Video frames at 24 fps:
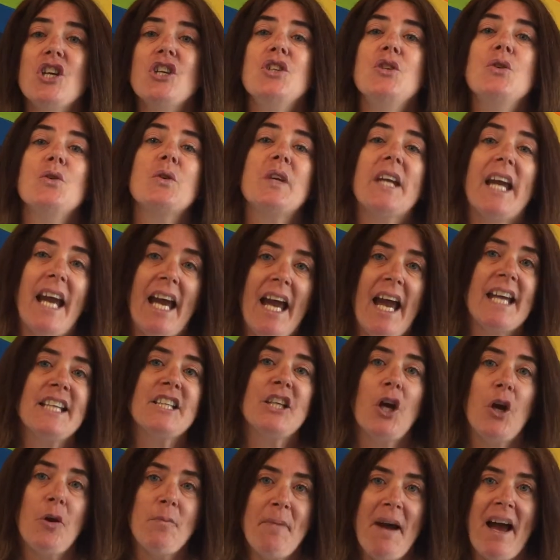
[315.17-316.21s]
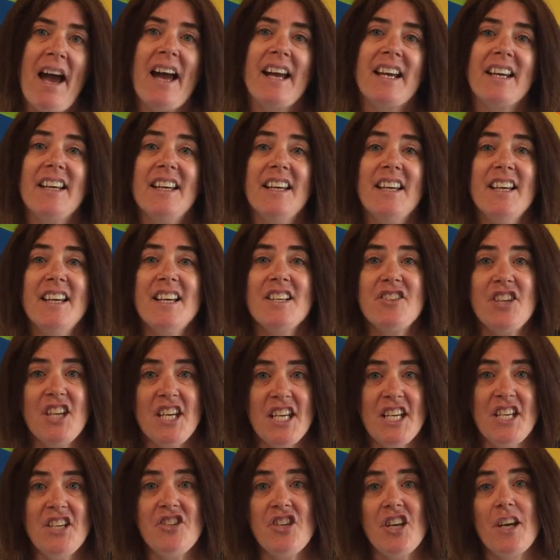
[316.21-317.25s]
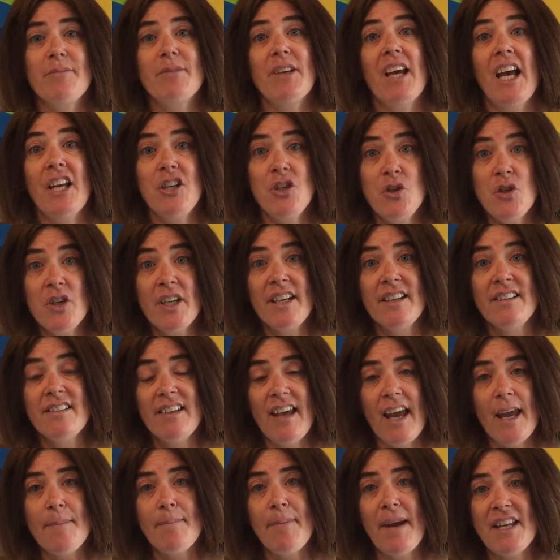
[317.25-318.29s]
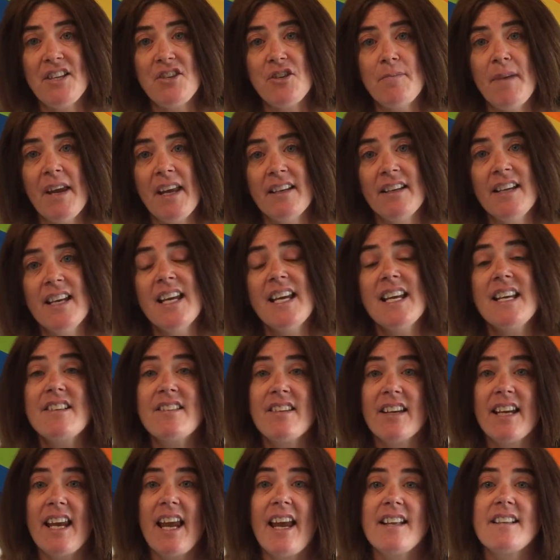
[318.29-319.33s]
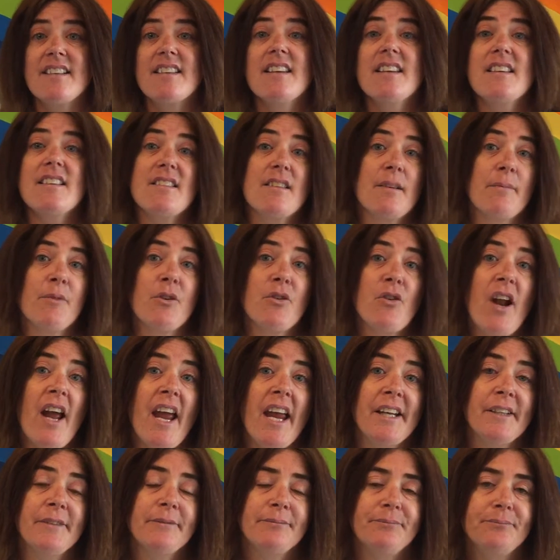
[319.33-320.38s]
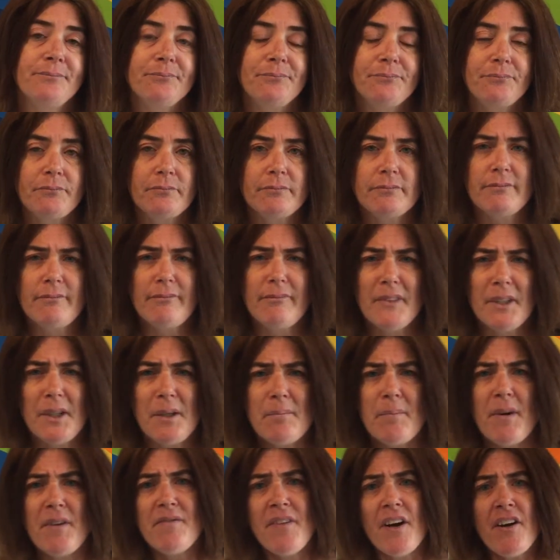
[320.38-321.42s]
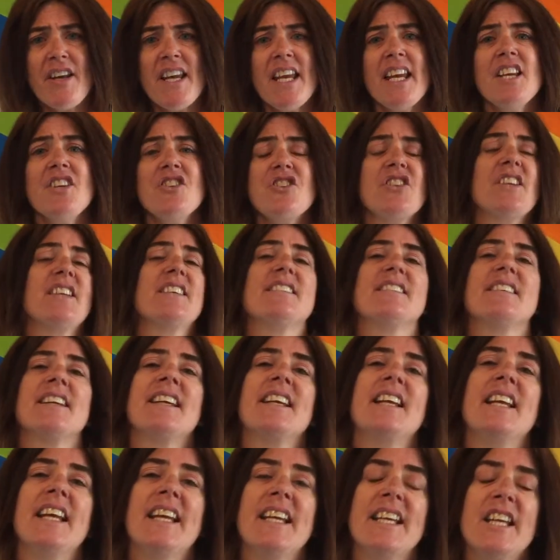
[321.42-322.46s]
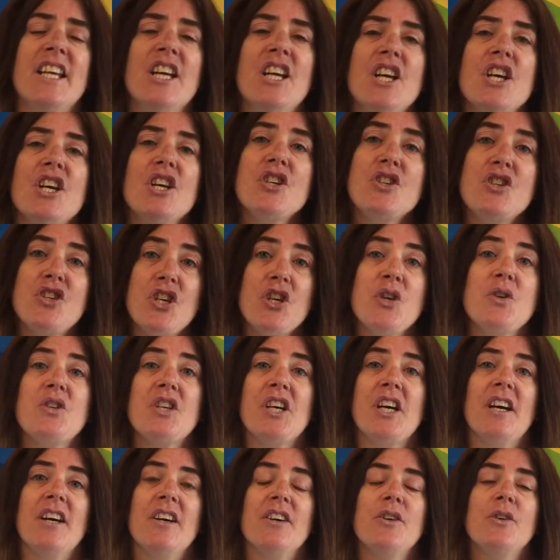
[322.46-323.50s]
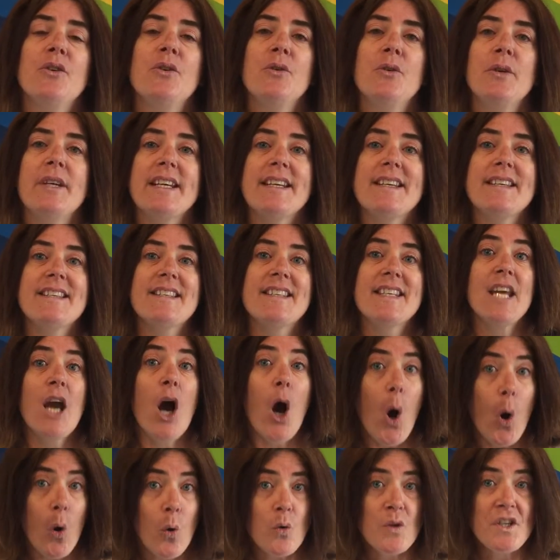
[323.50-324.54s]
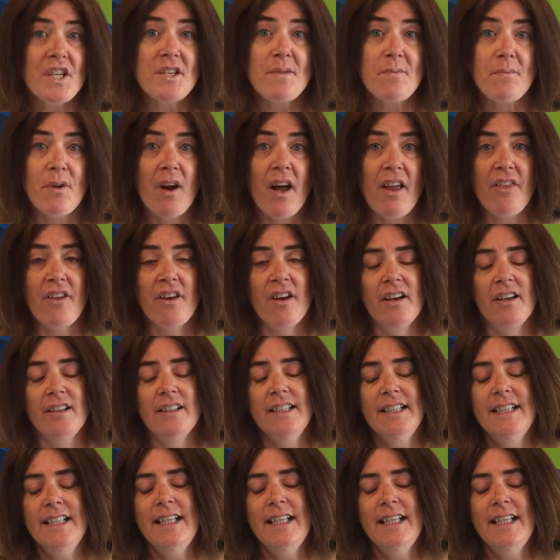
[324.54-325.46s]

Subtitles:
you can go back to Egypt and you can take Benjamin to get some grain. But very interestingly, Judah, who is the oldest brother,